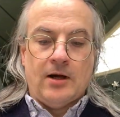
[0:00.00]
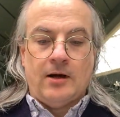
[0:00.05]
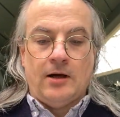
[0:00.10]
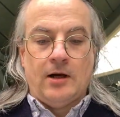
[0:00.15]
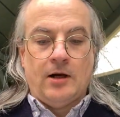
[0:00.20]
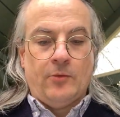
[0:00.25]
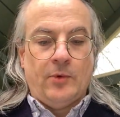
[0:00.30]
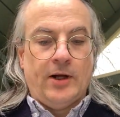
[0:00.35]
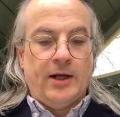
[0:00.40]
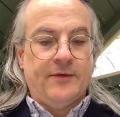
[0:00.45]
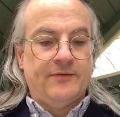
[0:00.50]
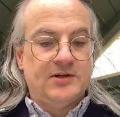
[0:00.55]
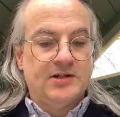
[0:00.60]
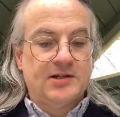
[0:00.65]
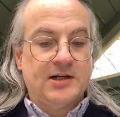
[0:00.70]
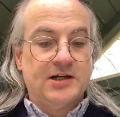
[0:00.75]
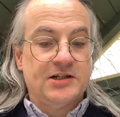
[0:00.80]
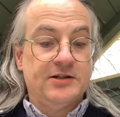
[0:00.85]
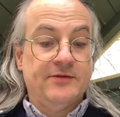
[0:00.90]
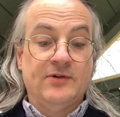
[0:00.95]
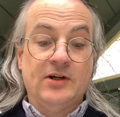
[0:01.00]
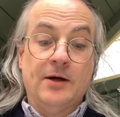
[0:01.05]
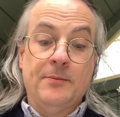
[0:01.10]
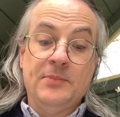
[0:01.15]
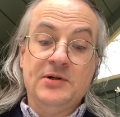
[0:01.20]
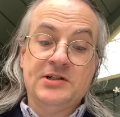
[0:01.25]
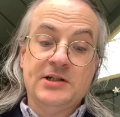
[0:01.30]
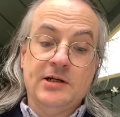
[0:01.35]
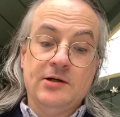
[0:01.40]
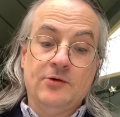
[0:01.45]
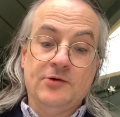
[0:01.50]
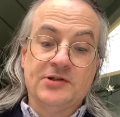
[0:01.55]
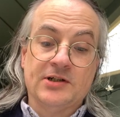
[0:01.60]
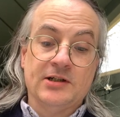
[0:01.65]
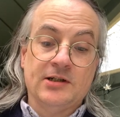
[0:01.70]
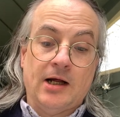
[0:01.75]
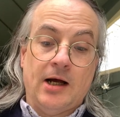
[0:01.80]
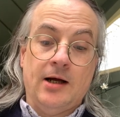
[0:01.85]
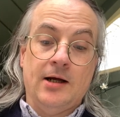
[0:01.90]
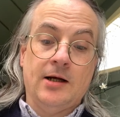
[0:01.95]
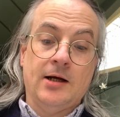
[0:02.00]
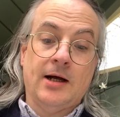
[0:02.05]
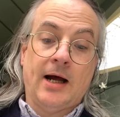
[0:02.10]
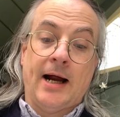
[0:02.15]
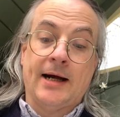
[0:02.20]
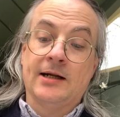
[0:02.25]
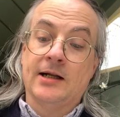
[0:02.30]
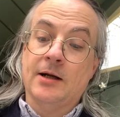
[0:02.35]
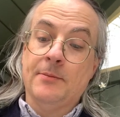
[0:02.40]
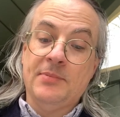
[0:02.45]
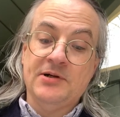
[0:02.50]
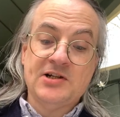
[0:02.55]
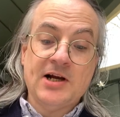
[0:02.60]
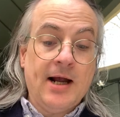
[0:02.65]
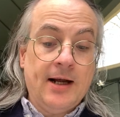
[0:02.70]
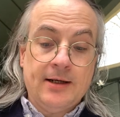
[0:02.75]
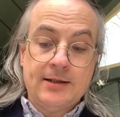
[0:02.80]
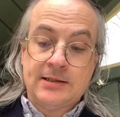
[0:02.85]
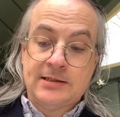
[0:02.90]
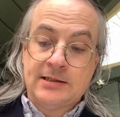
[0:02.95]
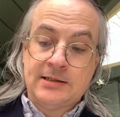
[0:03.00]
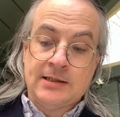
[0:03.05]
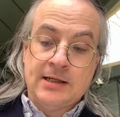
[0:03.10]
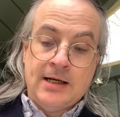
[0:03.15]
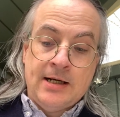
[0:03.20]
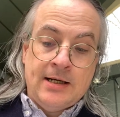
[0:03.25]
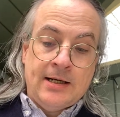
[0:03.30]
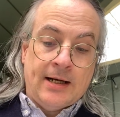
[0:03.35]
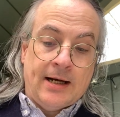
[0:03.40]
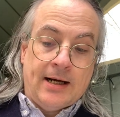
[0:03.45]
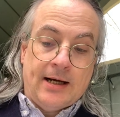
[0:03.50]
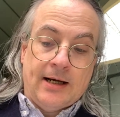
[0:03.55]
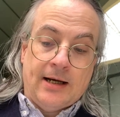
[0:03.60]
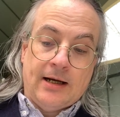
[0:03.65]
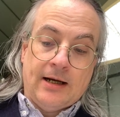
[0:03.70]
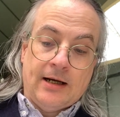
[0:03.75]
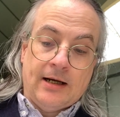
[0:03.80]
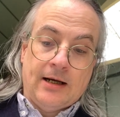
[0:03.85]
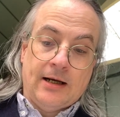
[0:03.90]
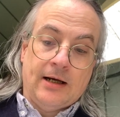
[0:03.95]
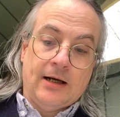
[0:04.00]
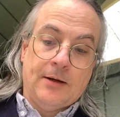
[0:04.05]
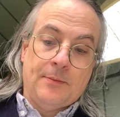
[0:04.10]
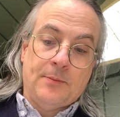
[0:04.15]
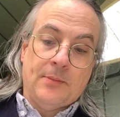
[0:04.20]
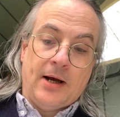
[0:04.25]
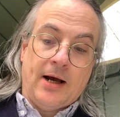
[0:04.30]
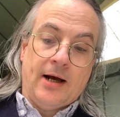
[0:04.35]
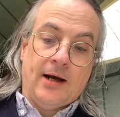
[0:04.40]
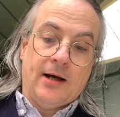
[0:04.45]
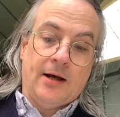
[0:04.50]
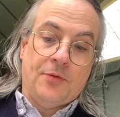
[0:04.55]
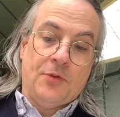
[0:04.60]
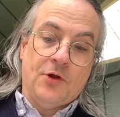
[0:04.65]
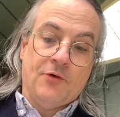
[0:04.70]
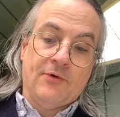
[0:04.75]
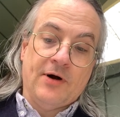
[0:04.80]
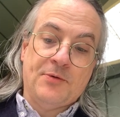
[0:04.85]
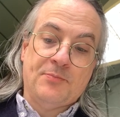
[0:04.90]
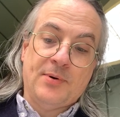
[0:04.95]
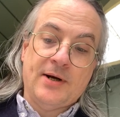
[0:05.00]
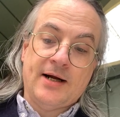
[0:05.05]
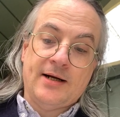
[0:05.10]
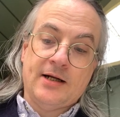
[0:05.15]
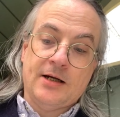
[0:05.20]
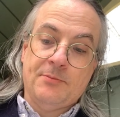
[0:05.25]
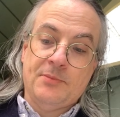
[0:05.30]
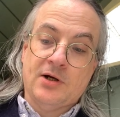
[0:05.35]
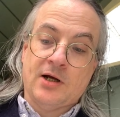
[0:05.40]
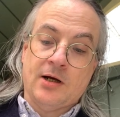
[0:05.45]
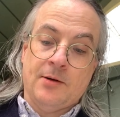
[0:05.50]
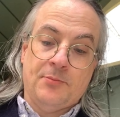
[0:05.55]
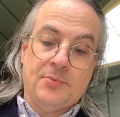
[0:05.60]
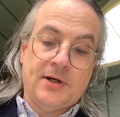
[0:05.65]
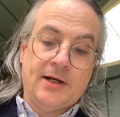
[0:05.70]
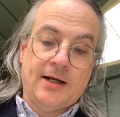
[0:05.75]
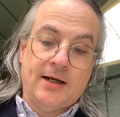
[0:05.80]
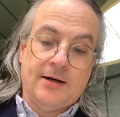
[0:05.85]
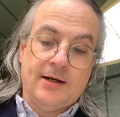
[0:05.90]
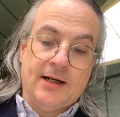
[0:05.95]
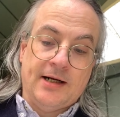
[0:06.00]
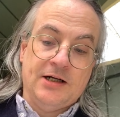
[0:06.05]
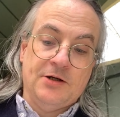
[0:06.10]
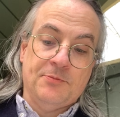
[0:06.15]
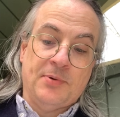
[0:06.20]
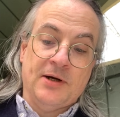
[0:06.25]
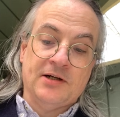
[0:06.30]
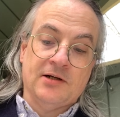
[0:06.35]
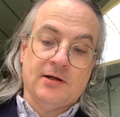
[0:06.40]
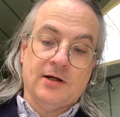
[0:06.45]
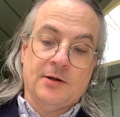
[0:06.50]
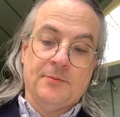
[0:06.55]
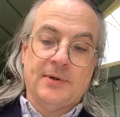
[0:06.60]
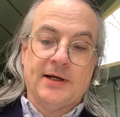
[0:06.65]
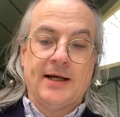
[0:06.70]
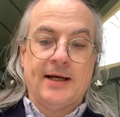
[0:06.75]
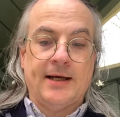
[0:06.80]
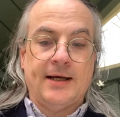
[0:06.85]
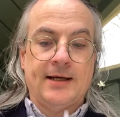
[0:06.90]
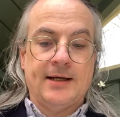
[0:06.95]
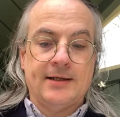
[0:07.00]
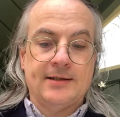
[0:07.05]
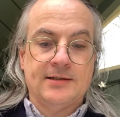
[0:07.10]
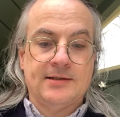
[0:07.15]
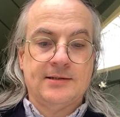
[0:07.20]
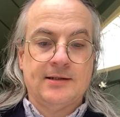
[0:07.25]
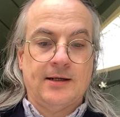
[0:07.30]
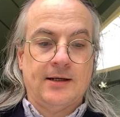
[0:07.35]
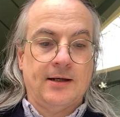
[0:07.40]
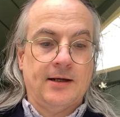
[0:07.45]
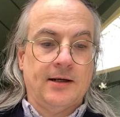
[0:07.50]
And we have discussion of lumberjills and lumberjacks. And the Red Bear Lumber Company and independent lumber gangs,